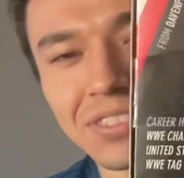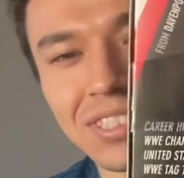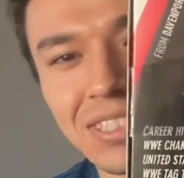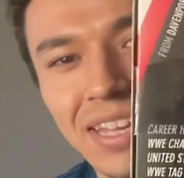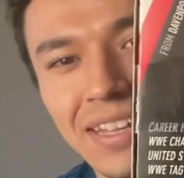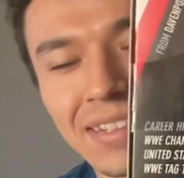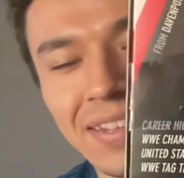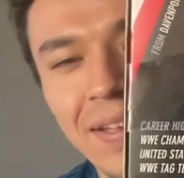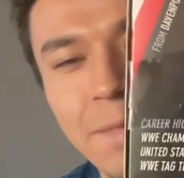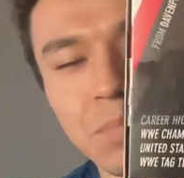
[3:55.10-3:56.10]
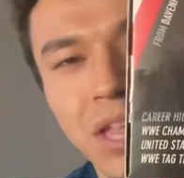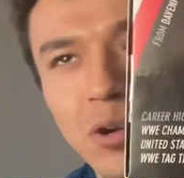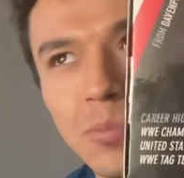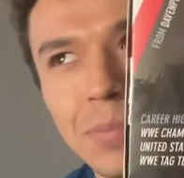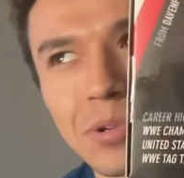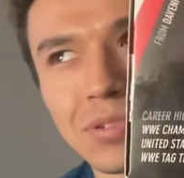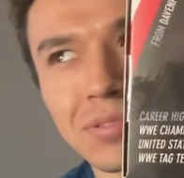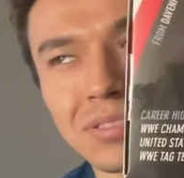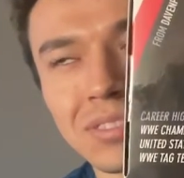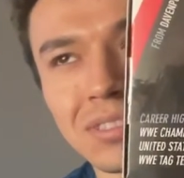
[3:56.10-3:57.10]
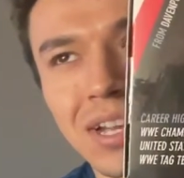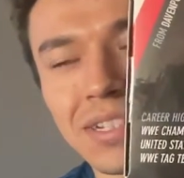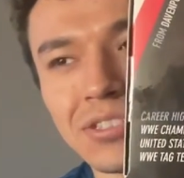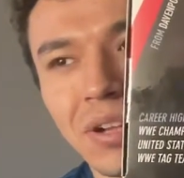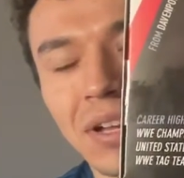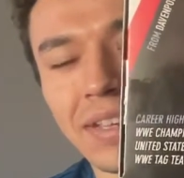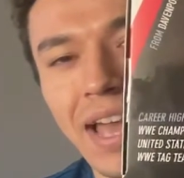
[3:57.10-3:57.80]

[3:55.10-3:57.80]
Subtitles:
seen that. I don't remember Scotty 2 Hotty